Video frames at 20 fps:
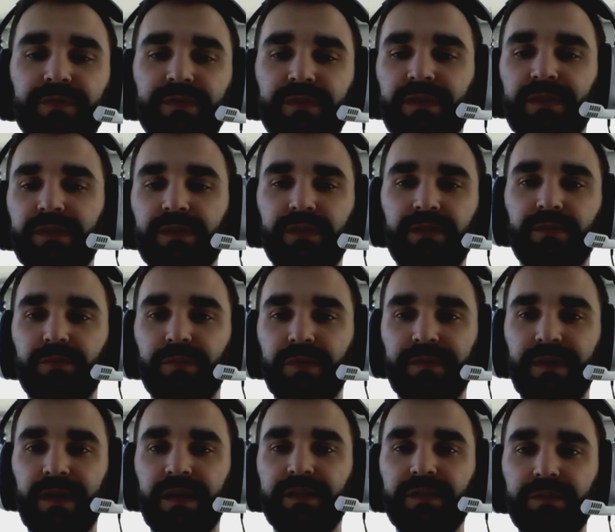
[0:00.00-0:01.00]
internal
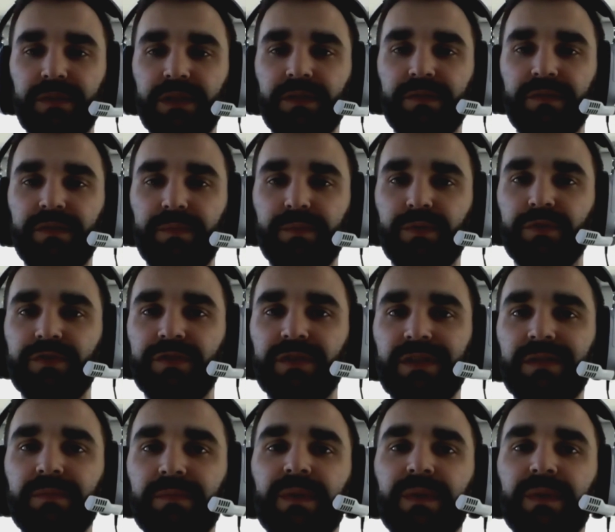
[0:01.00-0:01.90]
refactoring of the project,